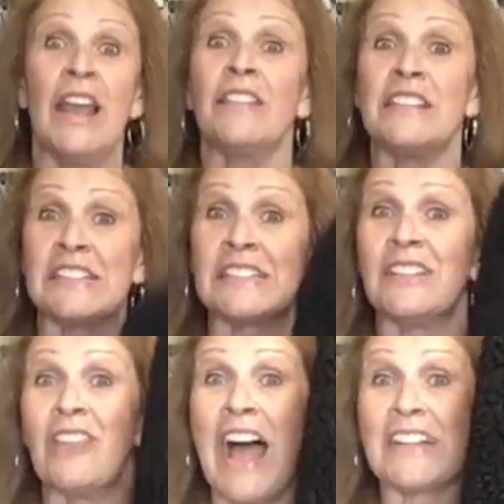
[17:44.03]
This is the
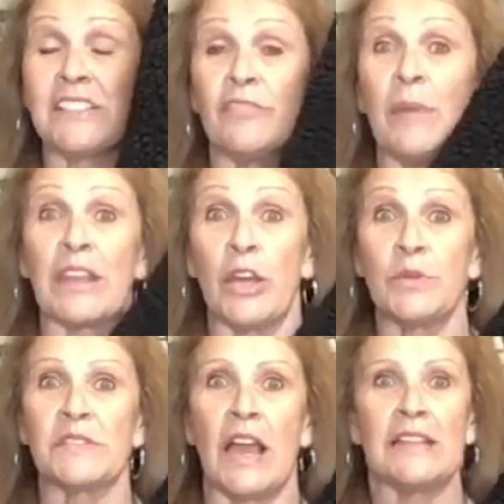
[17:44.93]
last of my
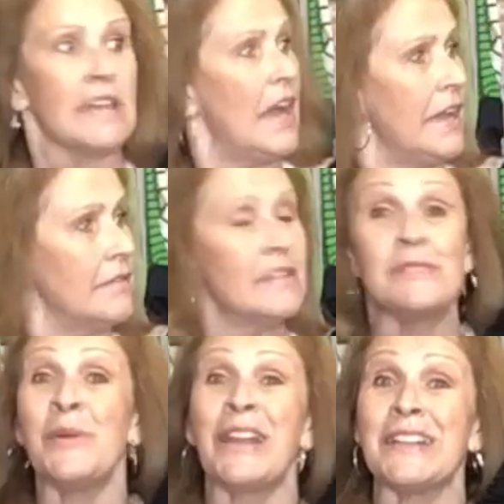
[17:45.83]
coats, guys. I
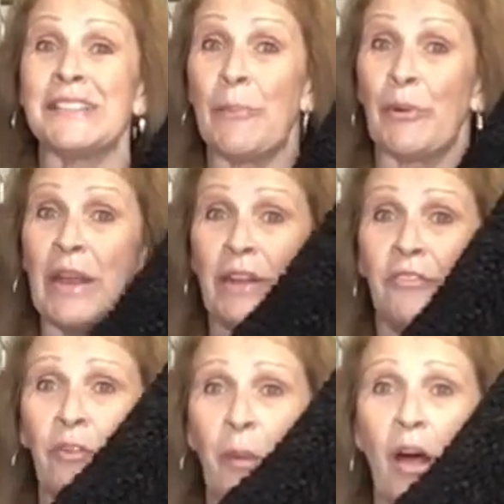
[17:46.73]
This one got
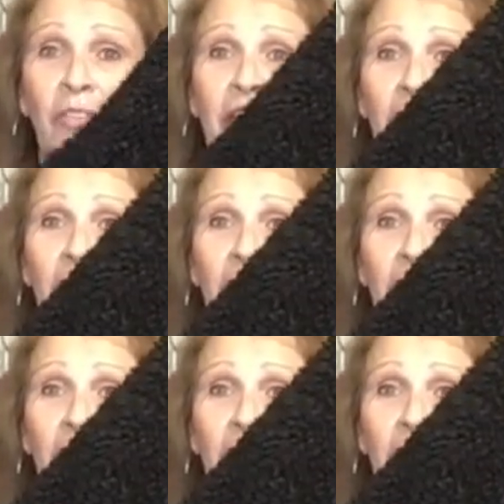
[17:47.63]
separated from all the